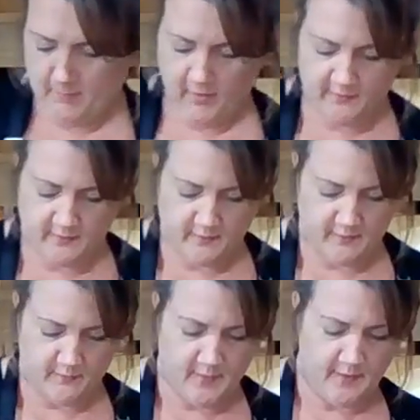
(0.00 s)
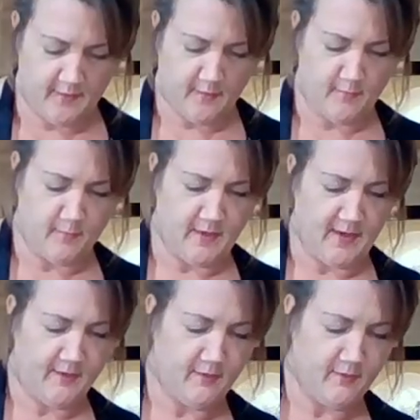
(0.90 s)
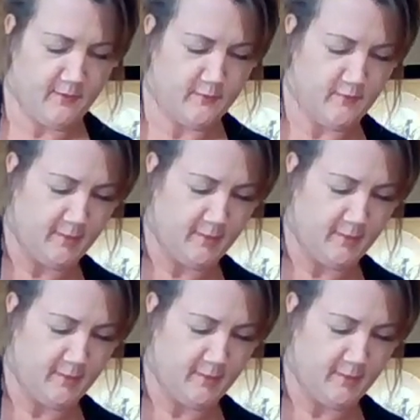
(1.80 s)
My pasta fit fine in there, but when I added all those